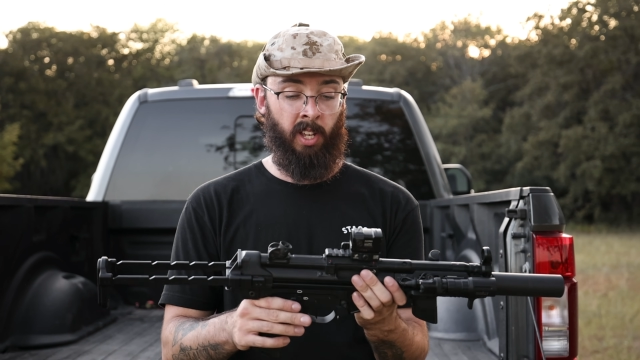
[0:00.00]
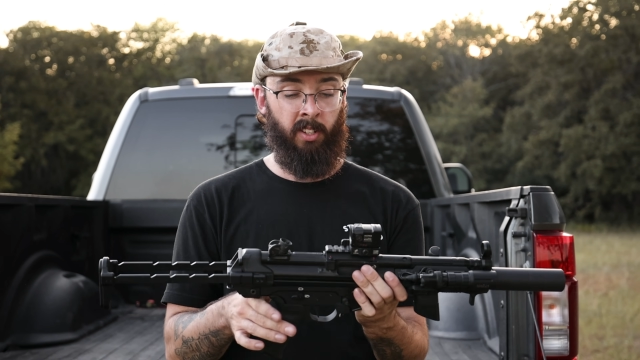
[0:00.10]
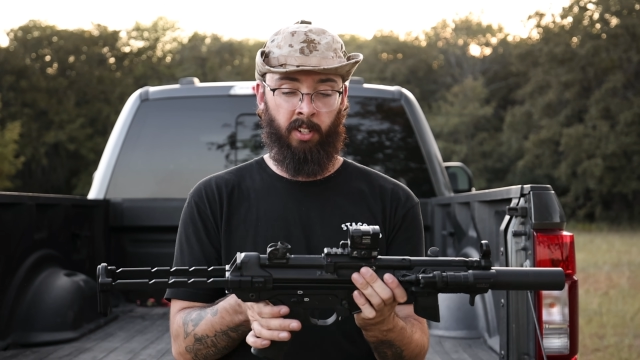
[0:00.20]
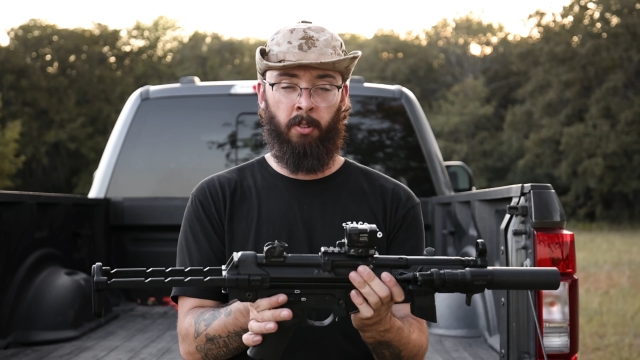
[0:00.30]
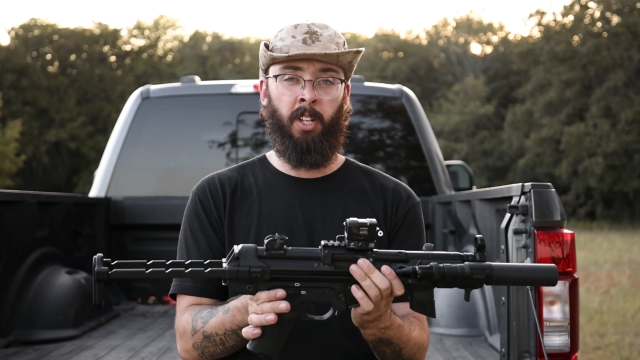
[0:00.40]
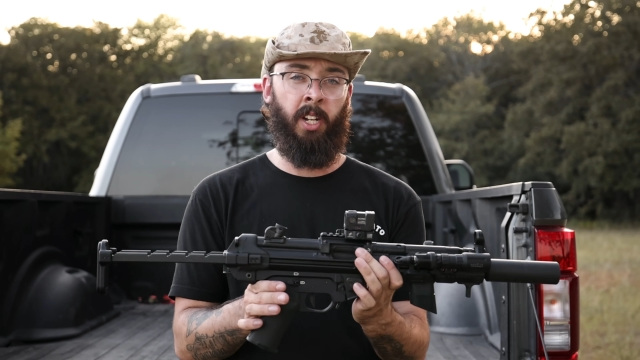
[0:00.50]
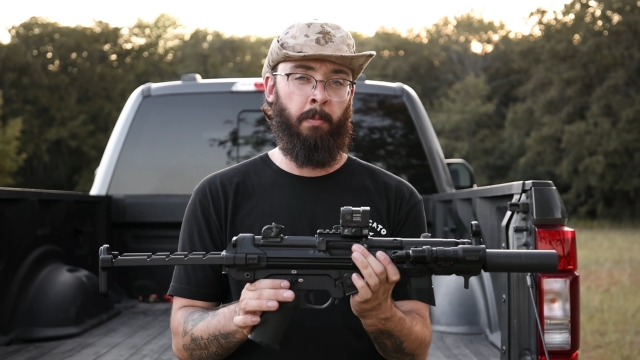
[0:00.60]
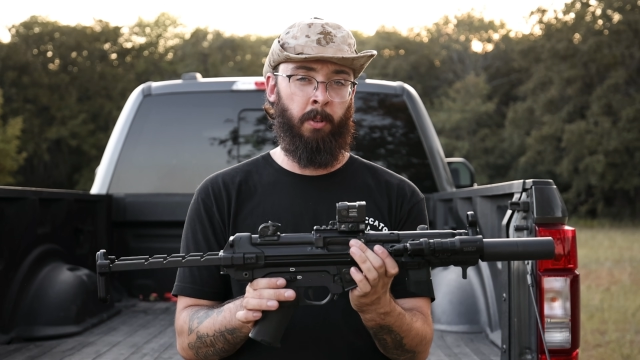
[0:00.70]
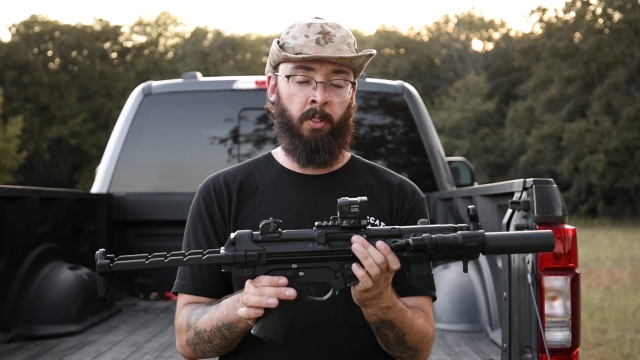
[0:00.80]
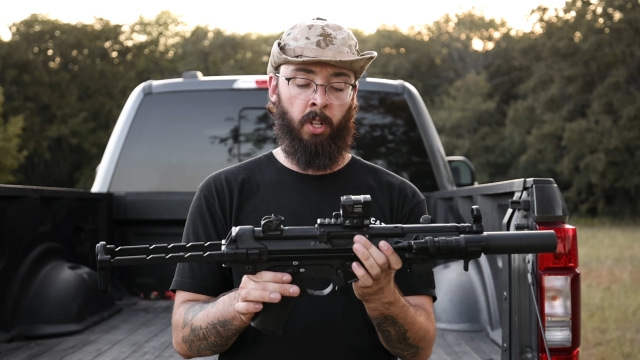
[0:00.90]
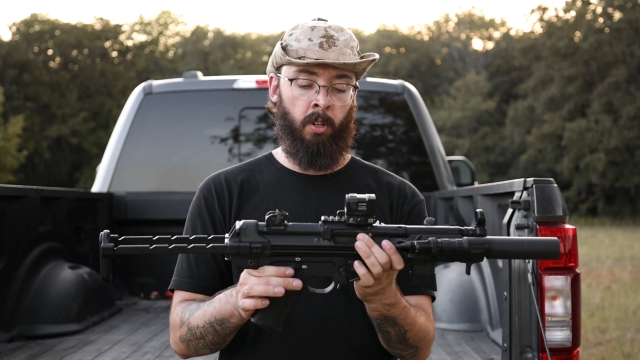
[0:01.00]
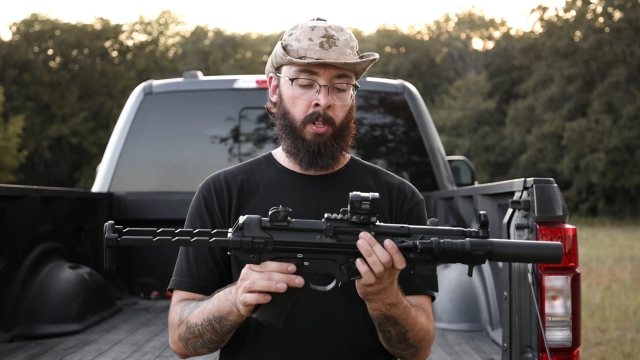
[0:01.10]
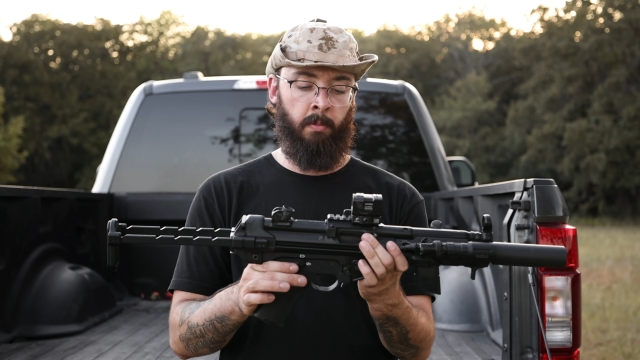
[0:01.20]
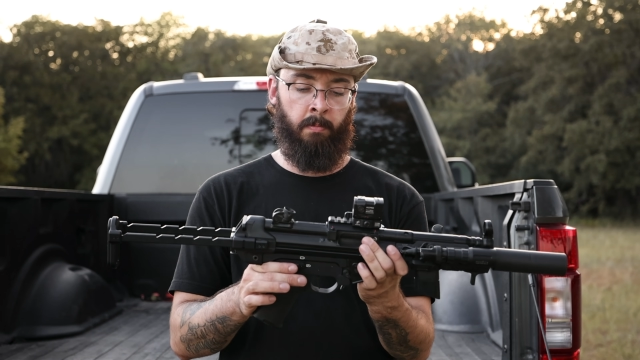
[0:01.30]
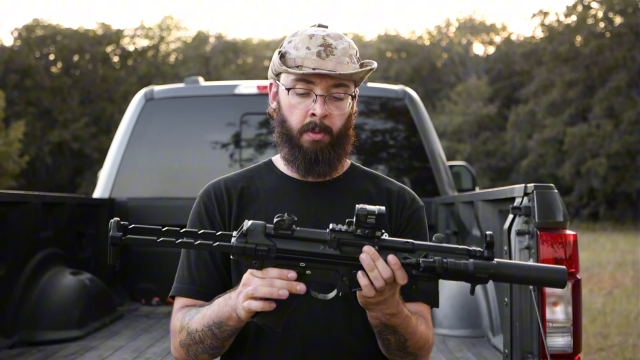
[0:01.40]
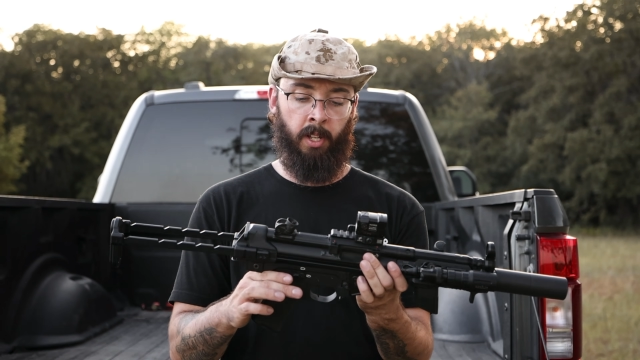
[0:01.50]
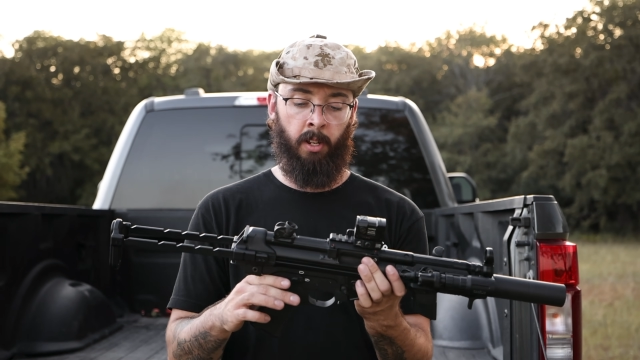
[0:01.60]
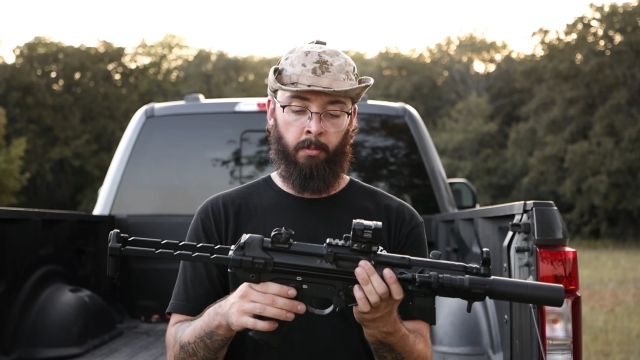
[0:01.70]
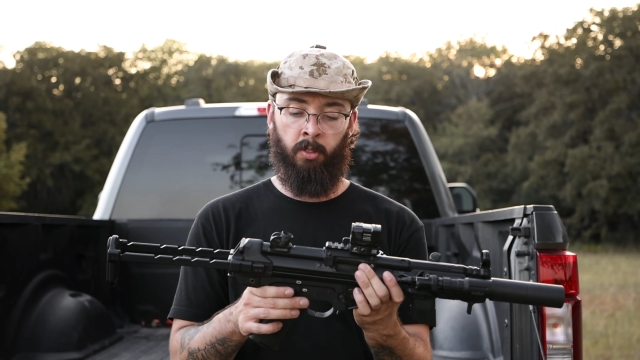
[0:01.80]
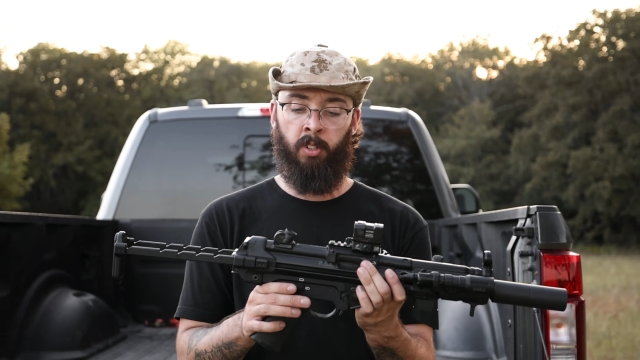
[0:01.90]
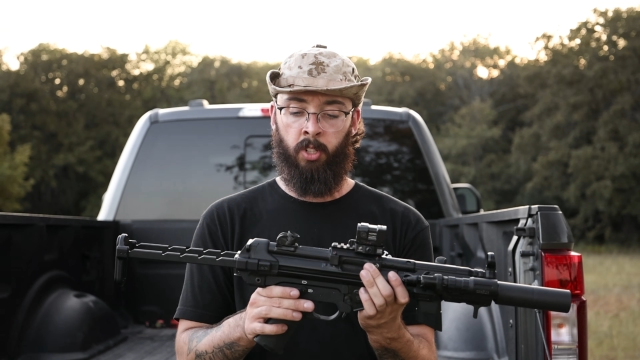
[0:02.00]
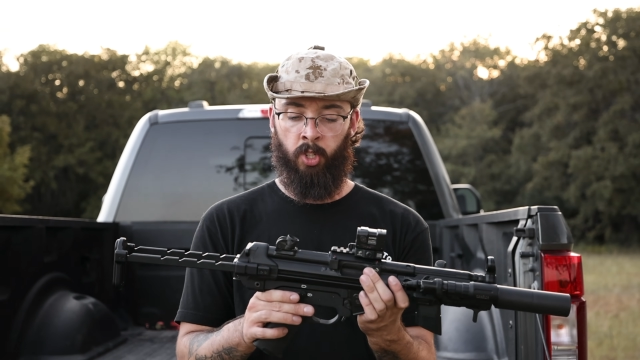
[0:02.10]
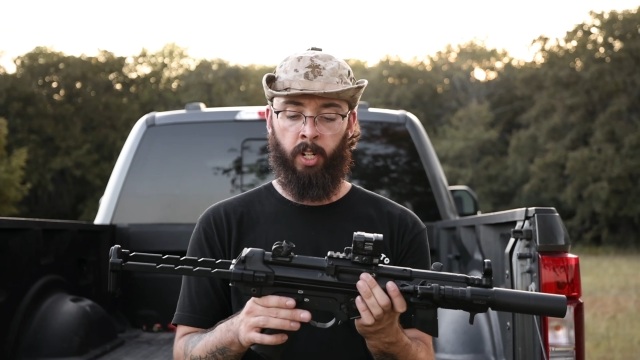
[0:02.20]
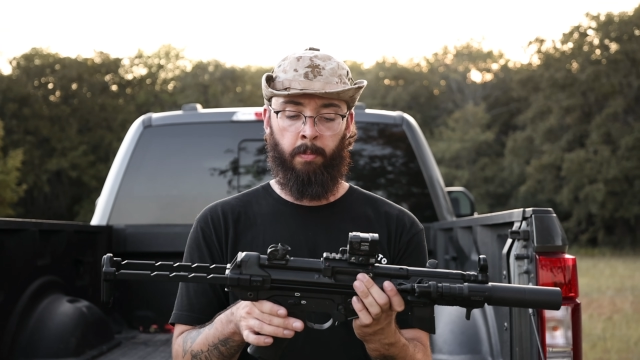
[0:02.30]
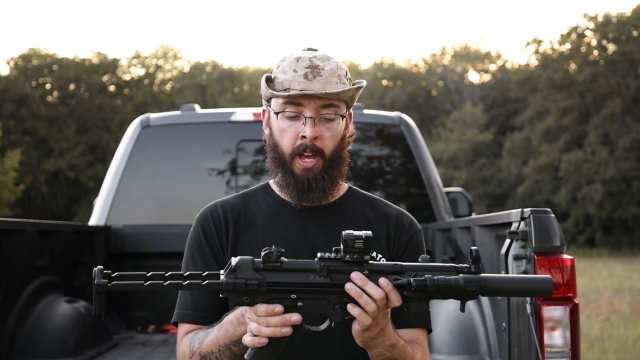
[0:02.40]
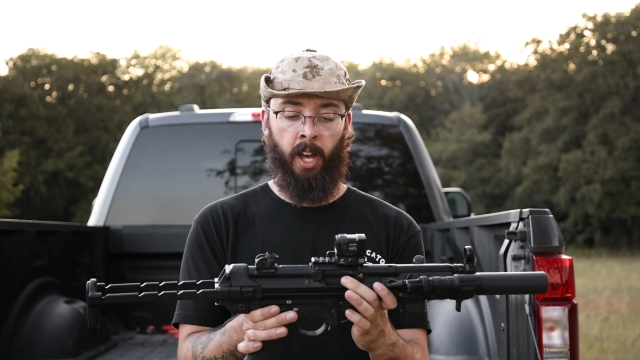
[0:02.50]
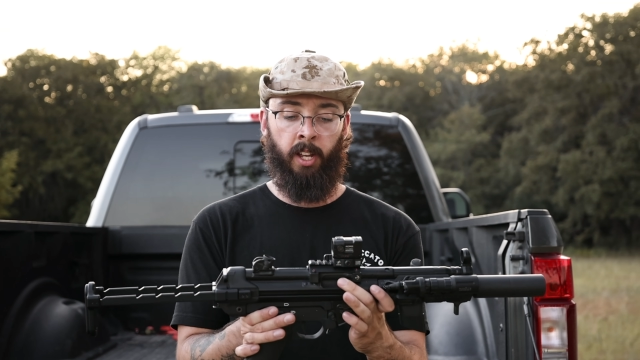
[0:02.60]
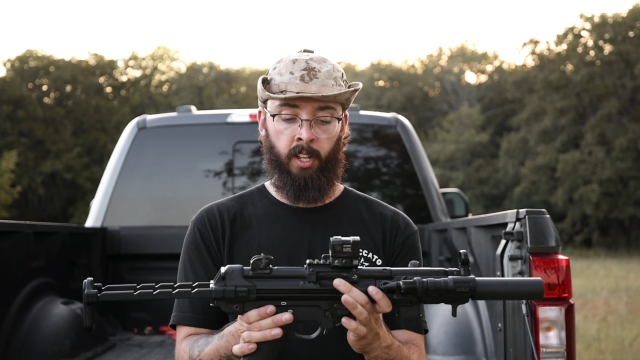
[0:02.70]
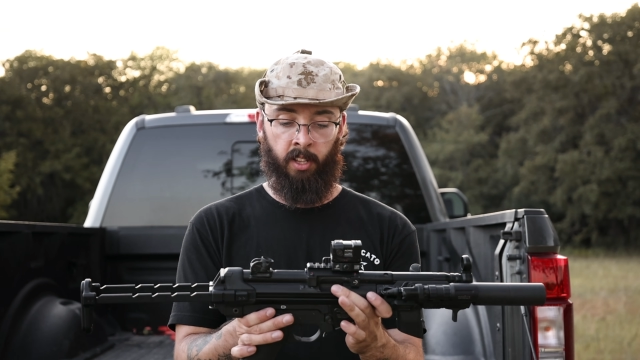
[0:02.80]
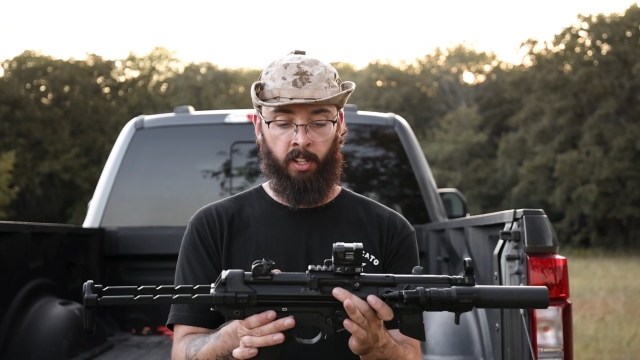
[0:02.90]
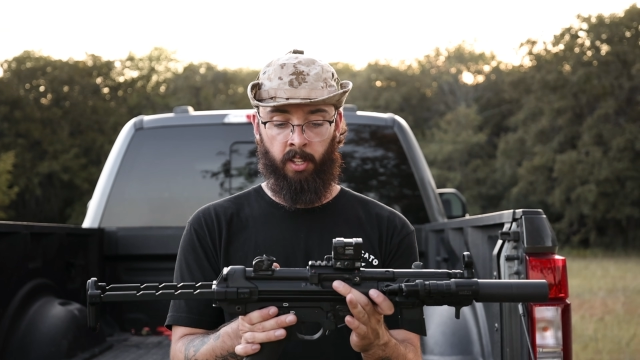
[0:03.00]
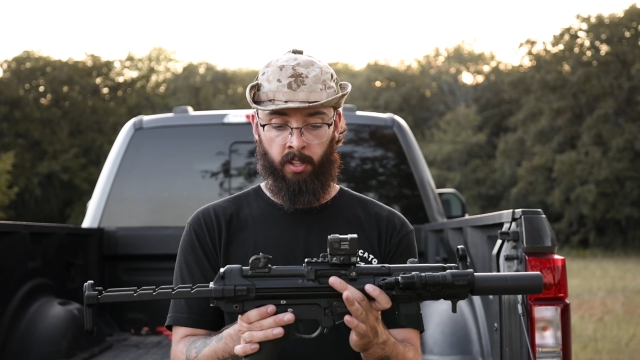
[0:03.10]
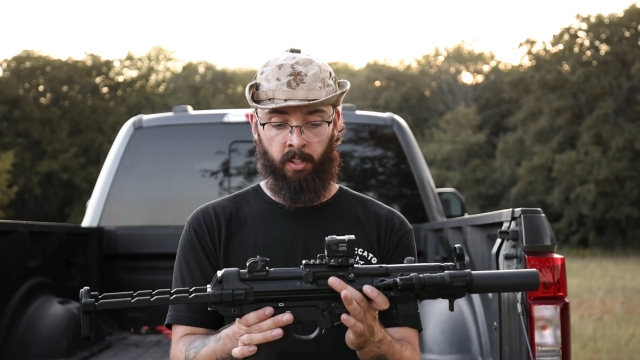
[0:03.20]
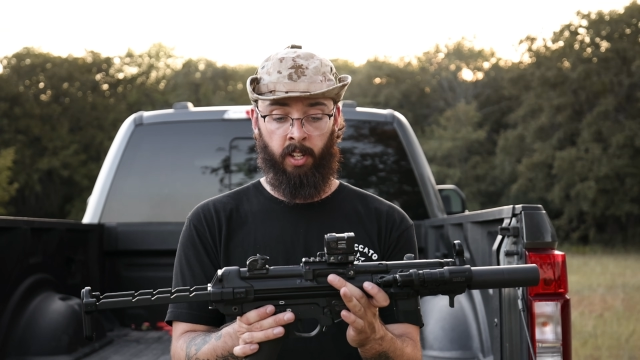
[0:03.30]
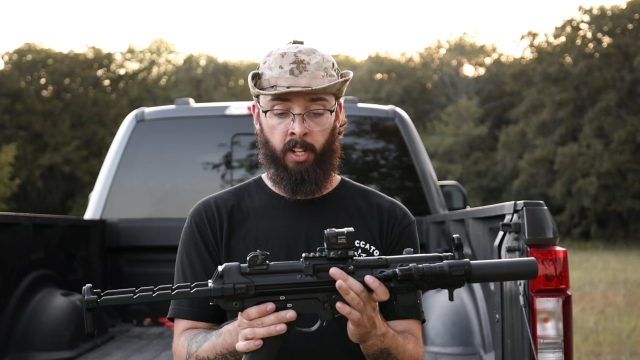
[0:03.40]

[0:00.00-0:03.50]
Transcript: it's not really an upper and lower, but in between the trigger pack and the